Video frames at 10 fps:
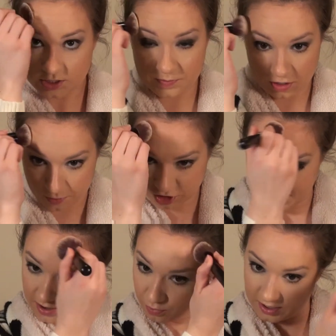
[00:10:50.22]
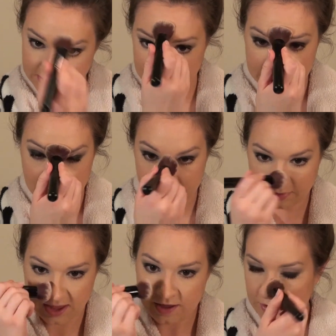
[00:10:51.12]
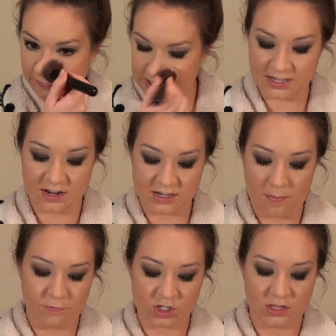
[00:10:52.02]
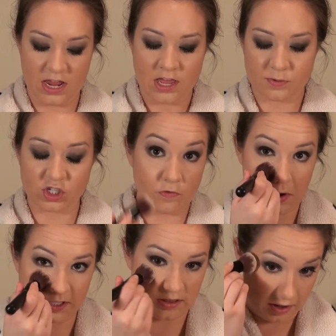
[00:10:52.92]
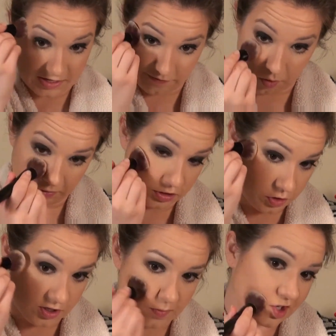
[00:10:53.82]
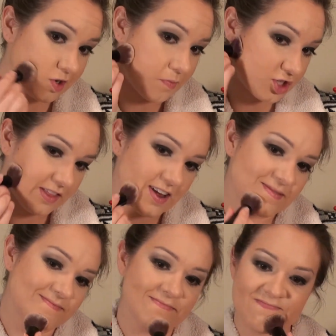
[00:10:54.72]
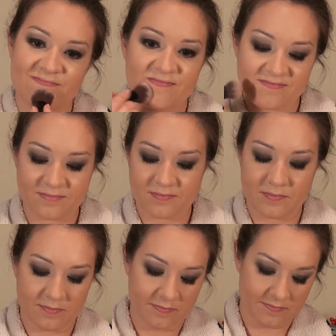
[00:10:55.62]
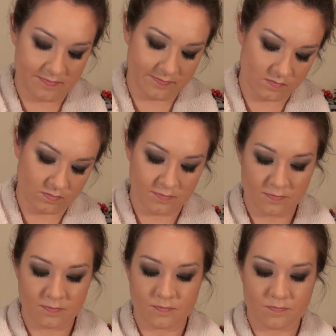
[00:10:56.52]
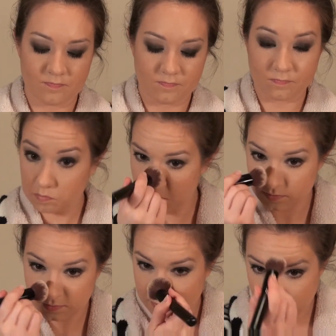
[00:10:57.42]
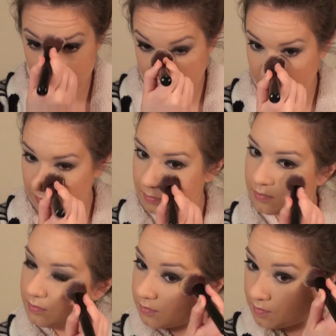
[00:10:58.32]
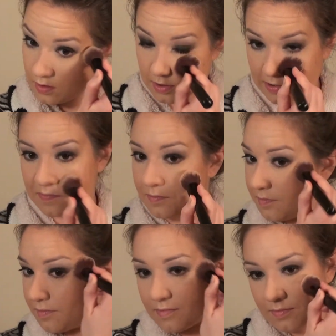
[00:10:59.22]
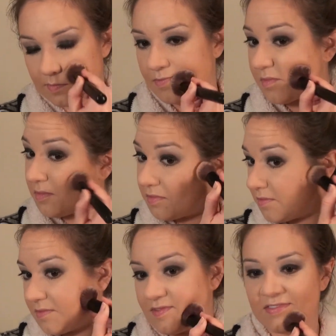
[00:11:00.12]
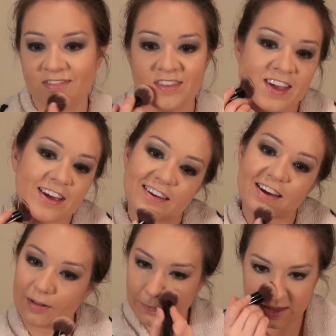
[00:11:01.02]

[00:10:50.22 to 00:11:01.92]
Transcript: If you kind of just dust on top, unfortunately, especially if you've oily skin like myself, it won't really do too much, so make sure you're kind of pushing that in. And our little kitten is so quiet today. After I showed her in my last